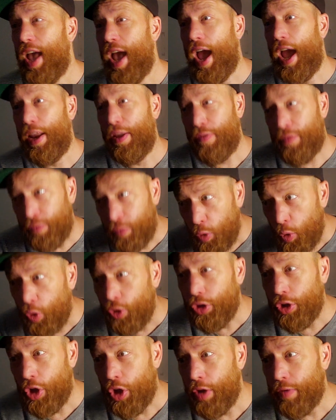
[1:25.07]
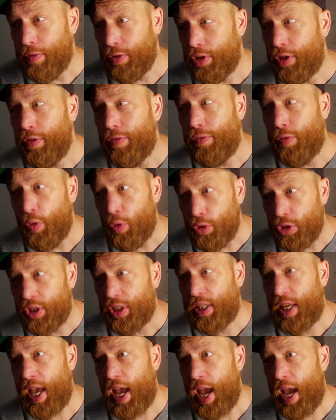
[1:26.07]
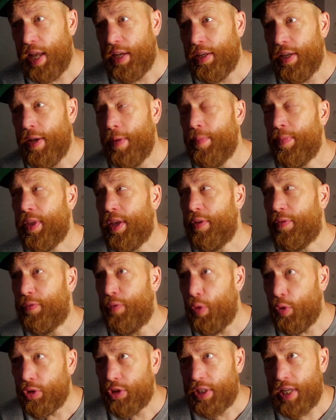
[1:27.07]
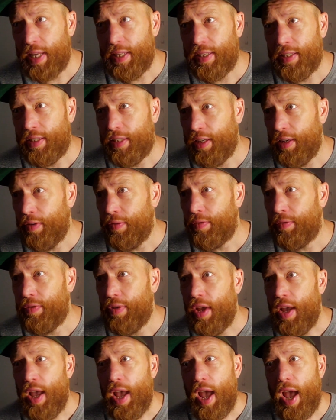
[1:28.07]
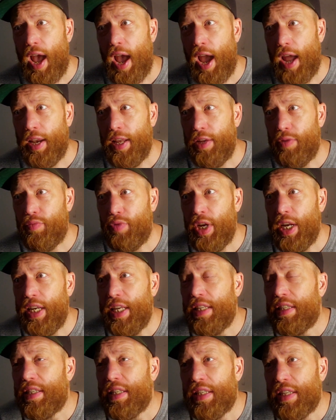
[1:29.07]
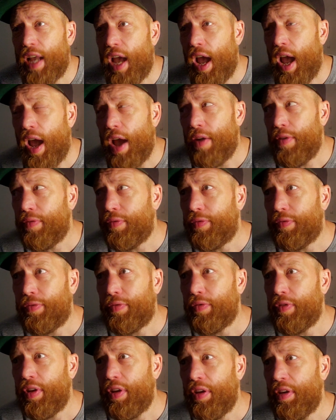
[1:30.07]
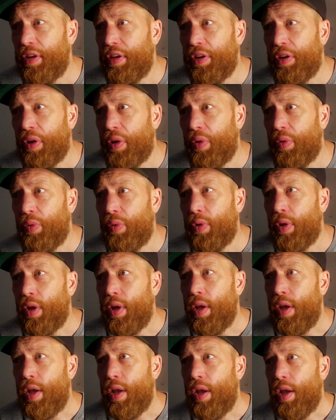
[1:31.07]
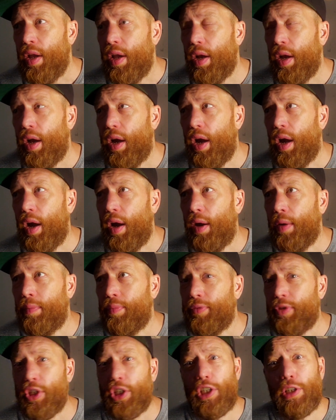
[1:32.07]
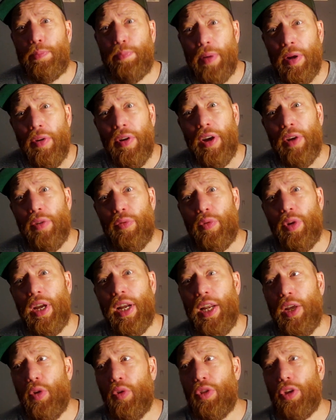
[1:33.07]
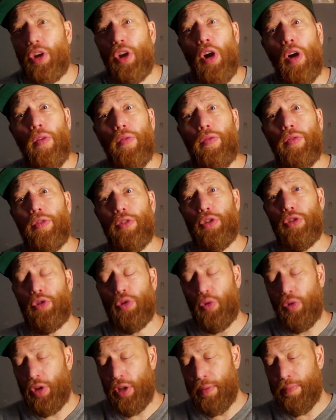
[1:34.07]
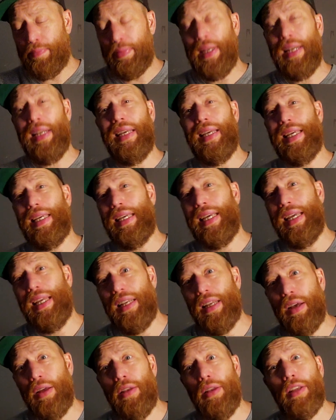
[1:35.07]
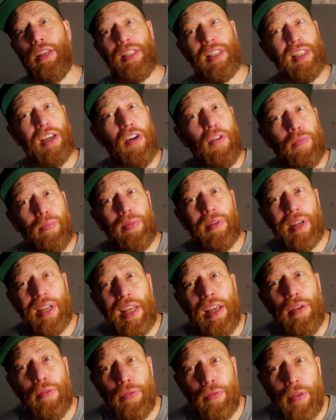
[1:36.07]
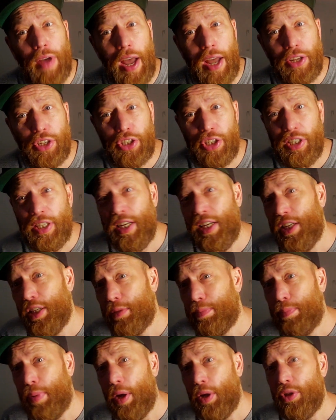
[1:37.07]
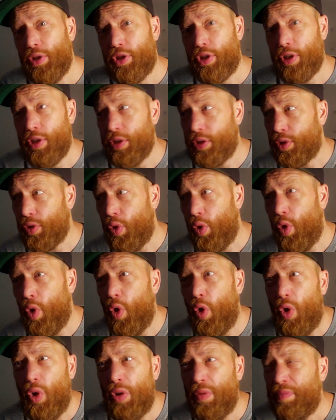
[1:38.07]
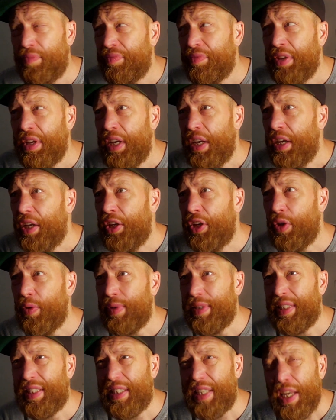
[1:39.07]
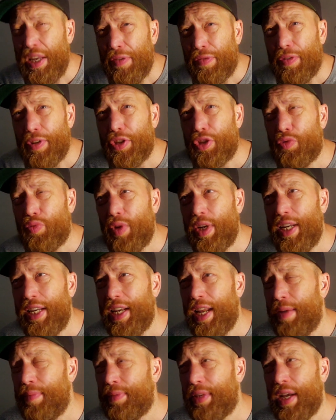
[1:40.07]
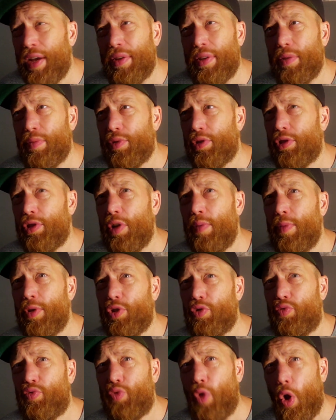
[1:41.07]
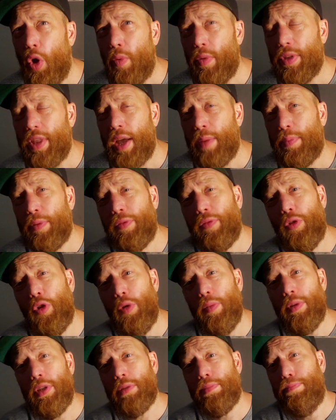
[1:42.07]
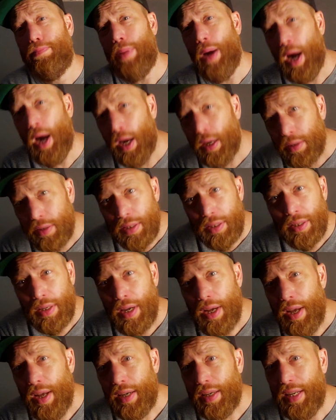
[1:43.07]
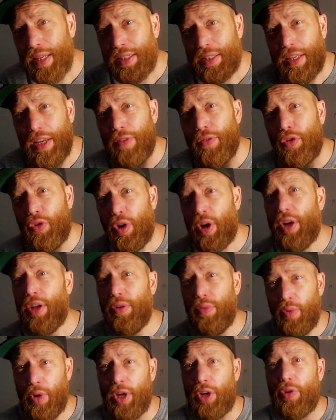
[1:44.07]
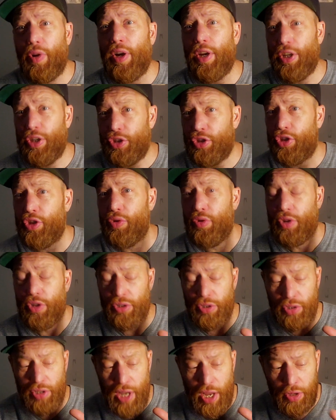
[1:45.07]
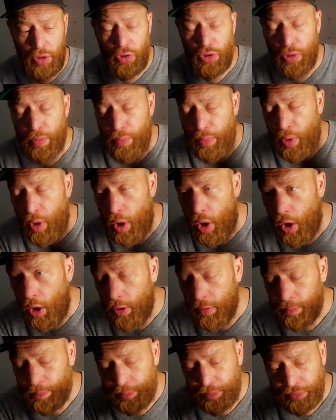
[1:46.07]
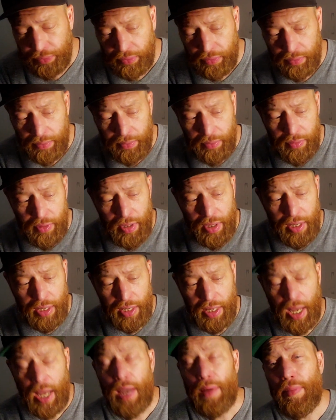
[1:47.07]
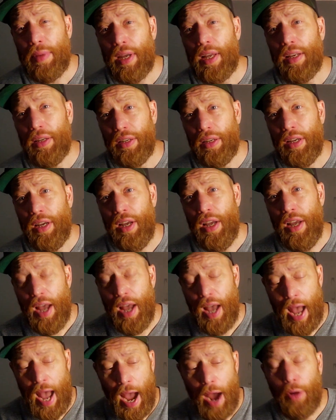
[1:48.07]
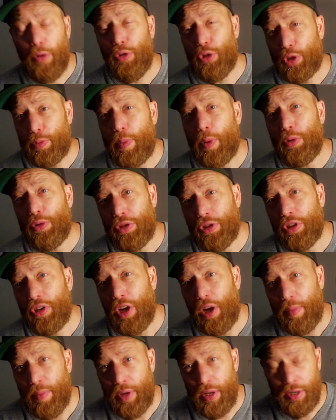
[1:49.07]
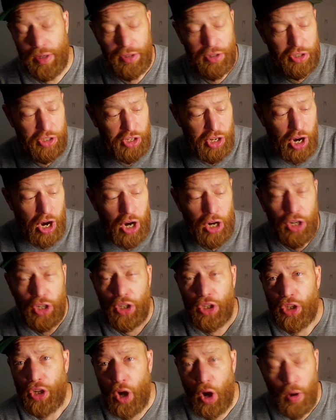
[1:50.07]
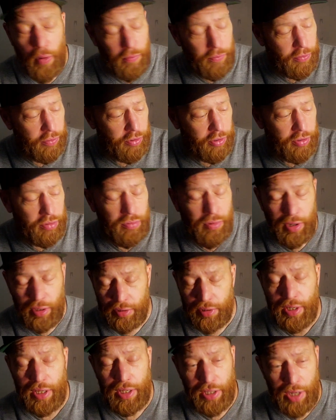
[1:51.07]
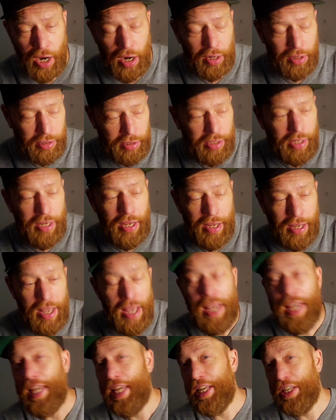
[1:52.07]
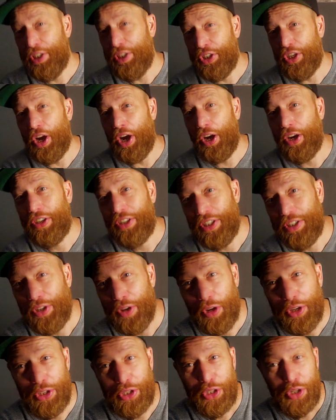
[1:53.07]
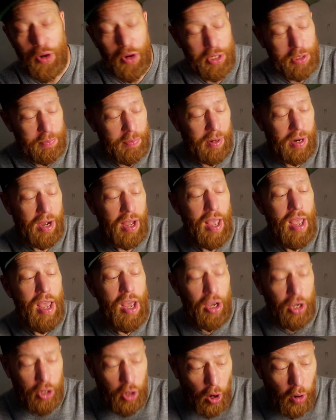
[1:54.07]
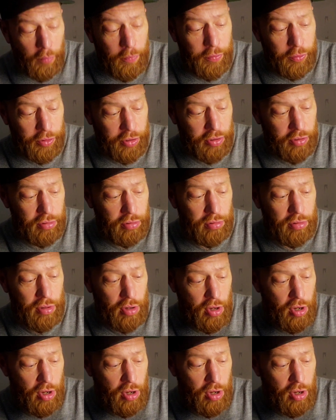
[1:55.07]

And he fought nervous, he fought scared, he fought tentative, and he really didn't have, the spirit really, or the confidence or the ability and the self-belief actually in his punches, or, his defense really let him down. There was so much wrong with that performance, but let's give credit where credit is due, because Daniel Dubois came in how you're supposed to come in. Young, confident. Well, I say young. He is young. It's not his choice, but confident.